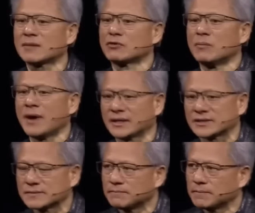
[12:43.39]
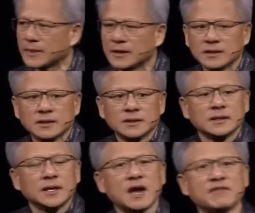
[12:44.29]
Let's talk about robotics.
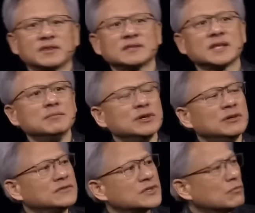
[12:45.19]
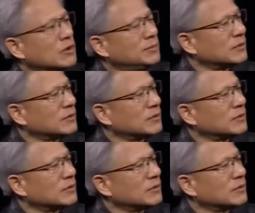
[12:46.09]
Everything that moves